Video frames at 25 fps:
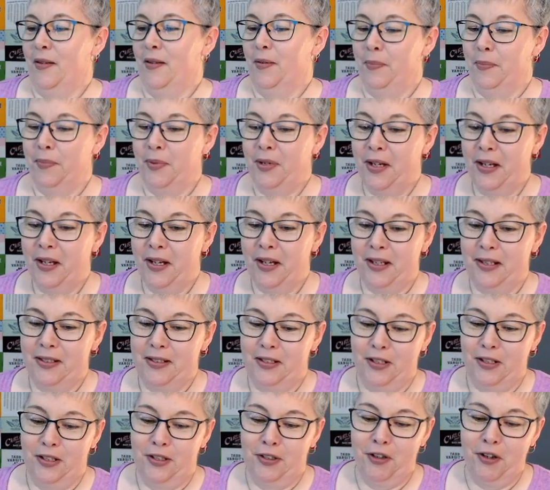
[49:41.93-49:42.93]

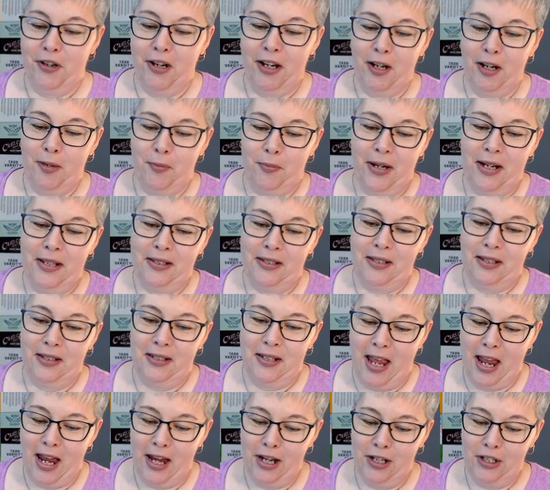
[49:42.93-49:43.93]
But during a
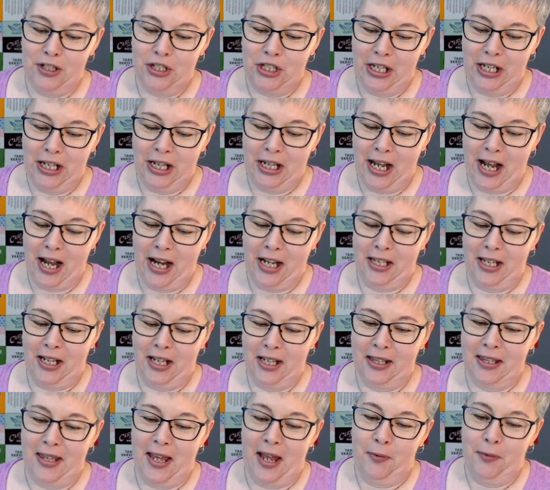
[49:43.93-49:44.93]
presentation, I
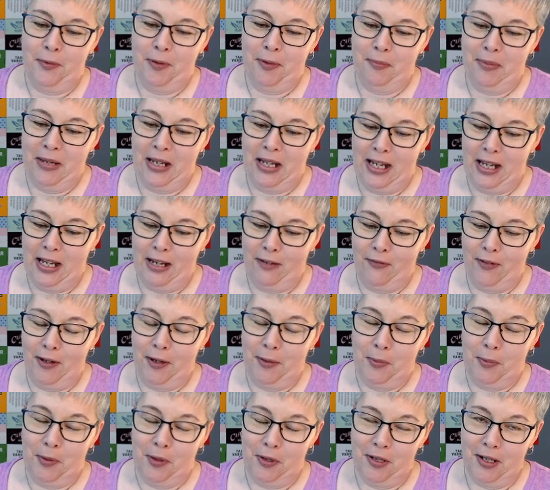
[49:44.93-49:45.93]
think that would be even
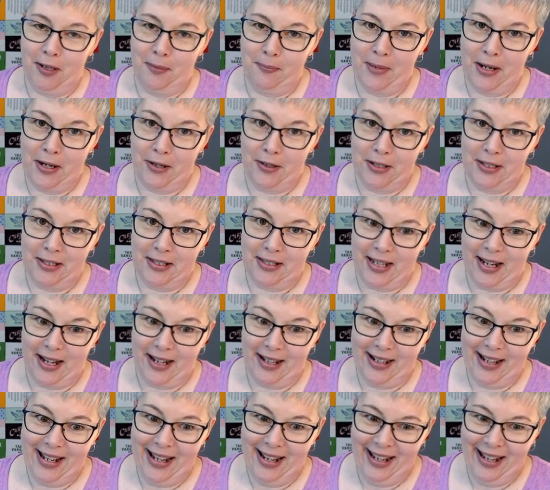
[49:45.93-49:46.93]
more embarrassing.